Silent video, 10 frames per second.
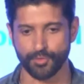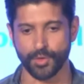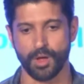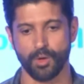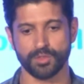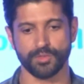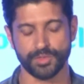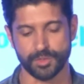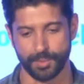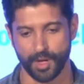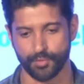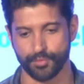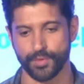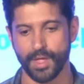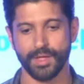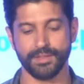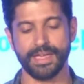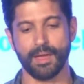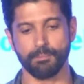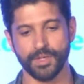of your house, if it's a part of the
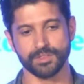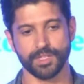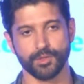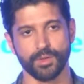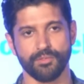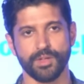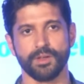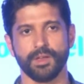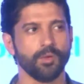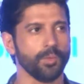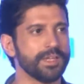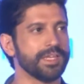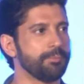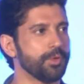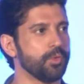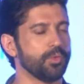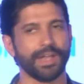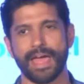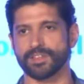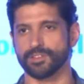ambience that you live in, it will keep you
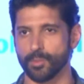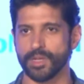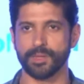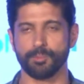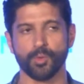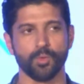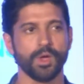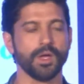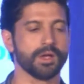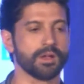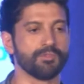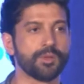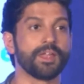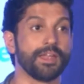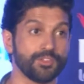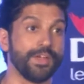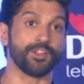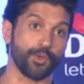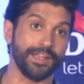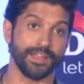relaxed, it will keep you comfortable, and it's very
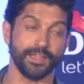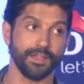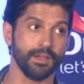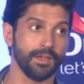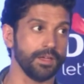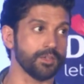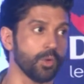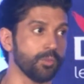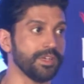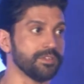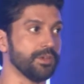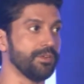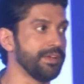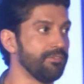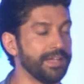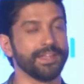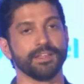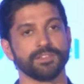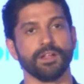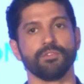trendy. It's always reinventing
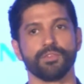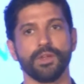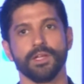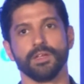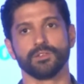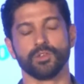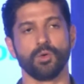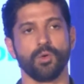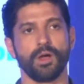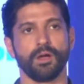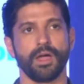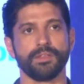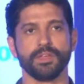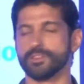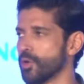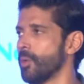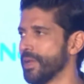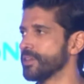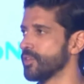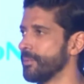itself. So I think it's a
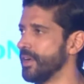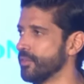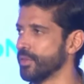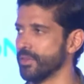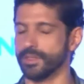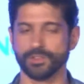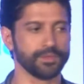combination of many different things.